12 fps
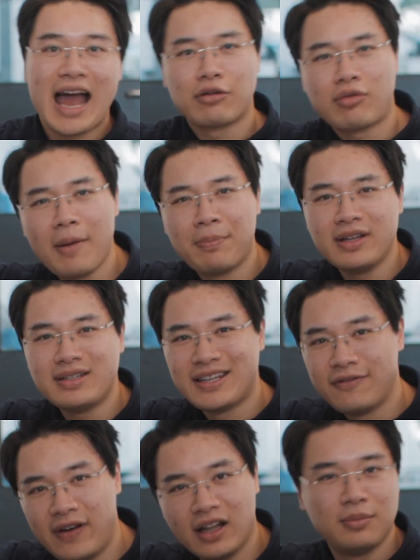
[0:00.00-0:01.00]
Our rapid
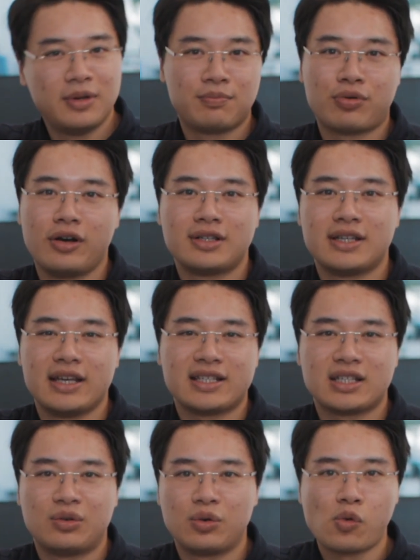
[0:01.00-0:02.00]
development
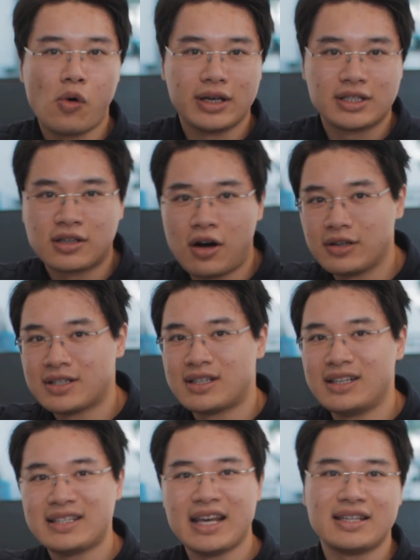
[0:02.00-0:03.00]
process requires
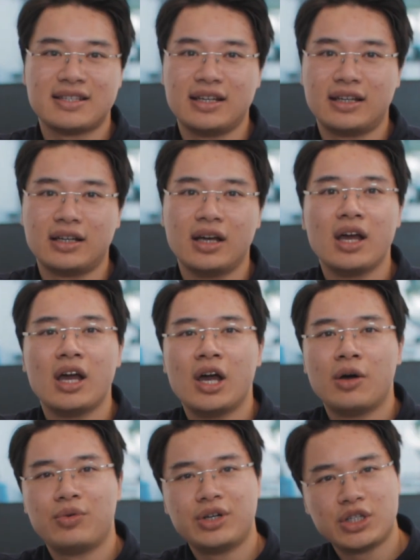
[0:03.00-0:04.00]
constant testing,
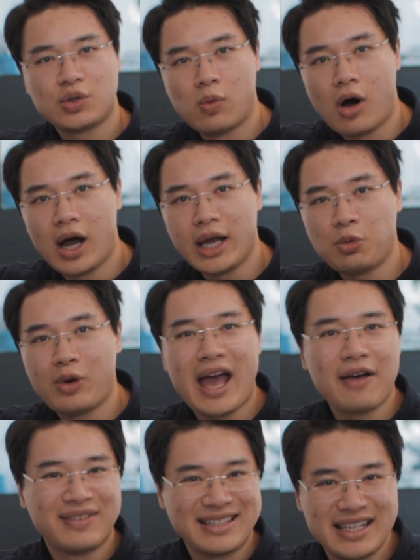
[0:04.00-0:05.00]
which is why we
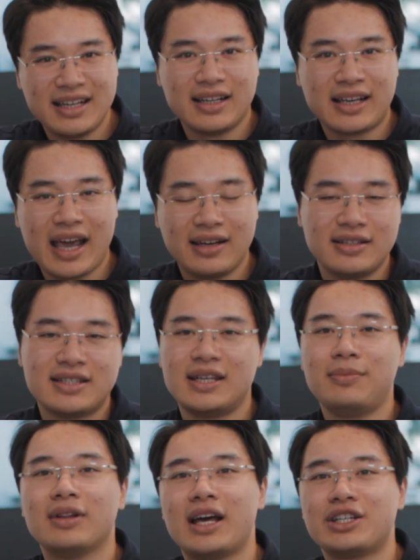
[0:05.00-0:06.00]
have a dedicated
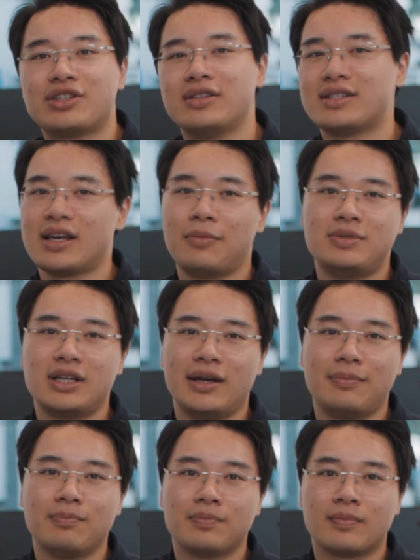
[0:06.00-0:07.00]
simulation
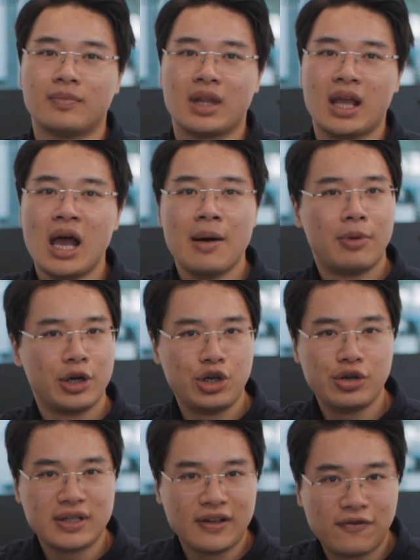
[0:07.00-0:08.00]
sub-team. By
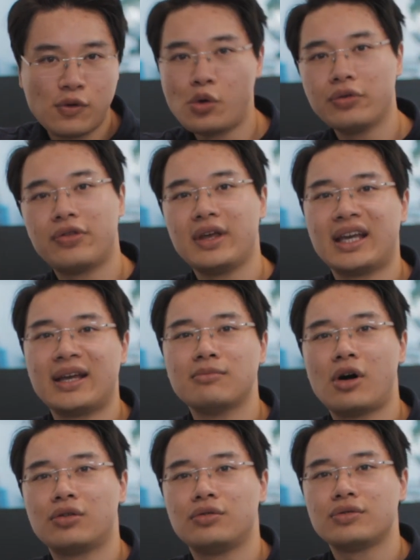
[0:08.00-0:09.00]
using
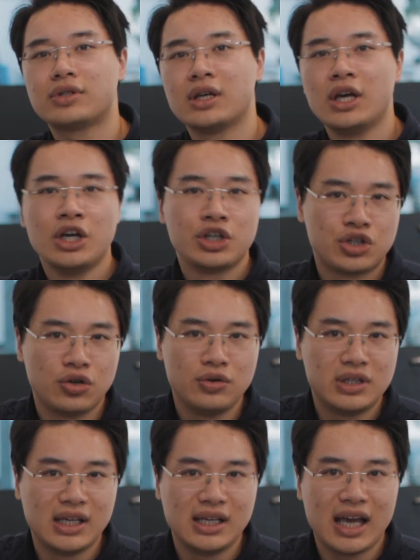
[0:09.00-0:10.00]
forward-thinking models,
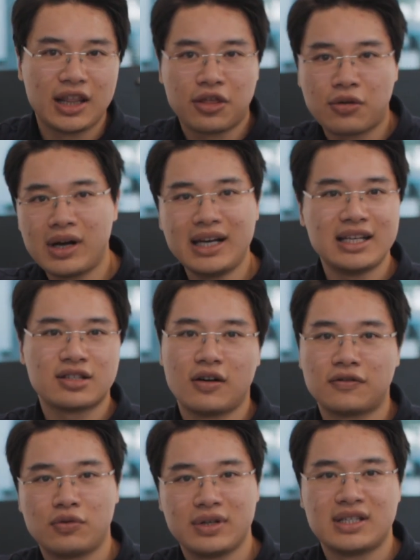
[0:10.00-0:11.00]
2D and 3D
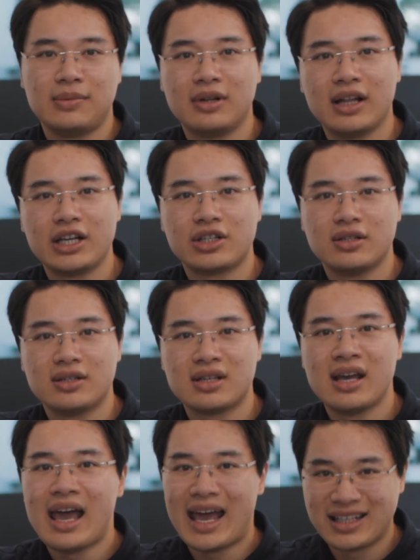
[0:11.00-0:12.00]
software
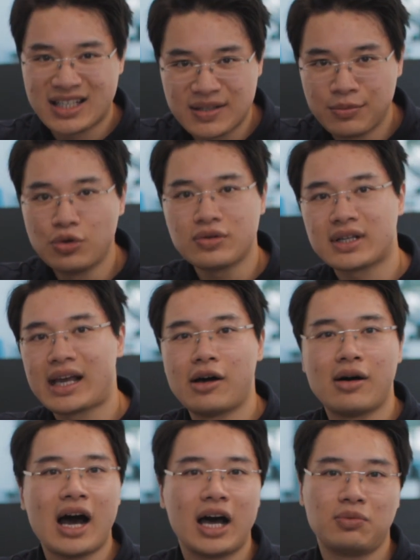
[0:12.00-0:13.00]
simulations, and
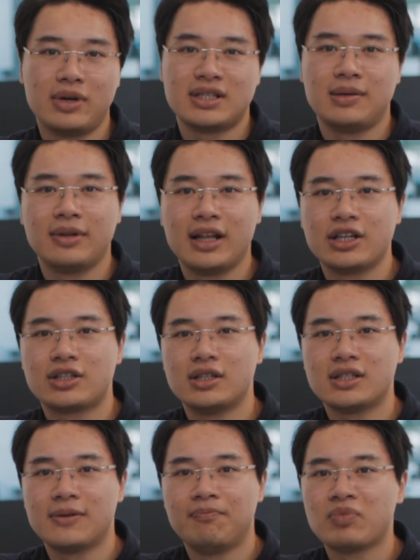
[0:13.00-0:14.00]
small-scale hardware
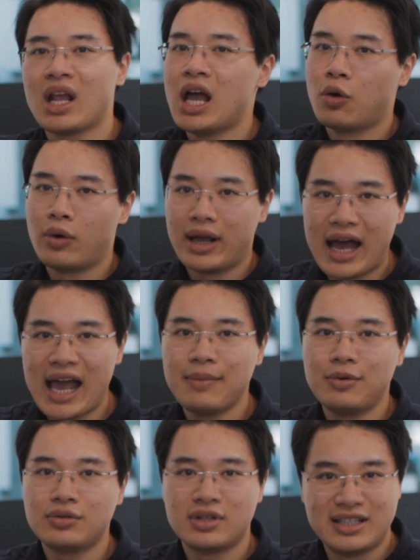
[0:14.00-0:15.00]
simulations, we are
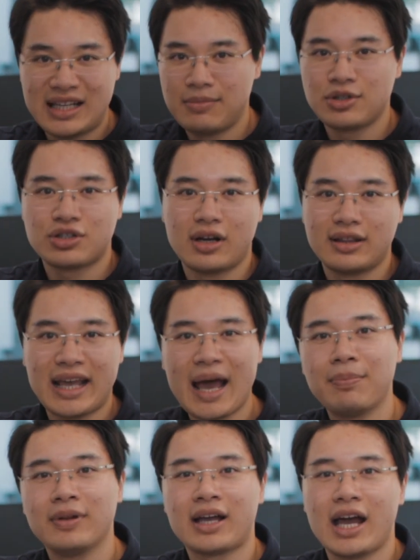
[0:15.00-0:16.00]
able to demonstrate the
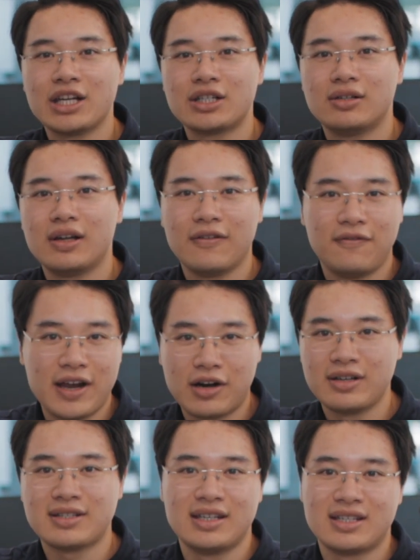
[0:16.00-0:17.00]
application of
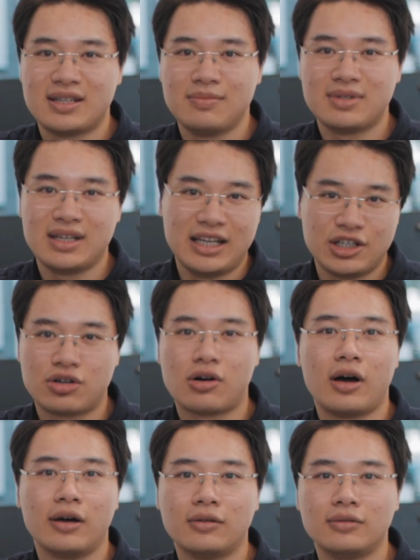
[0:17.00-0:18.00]
various systems in
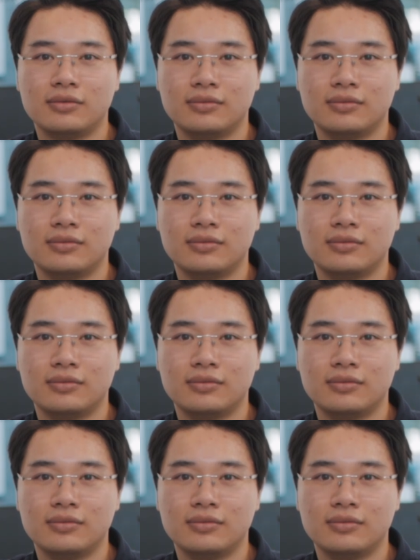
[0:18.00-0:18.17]
trial.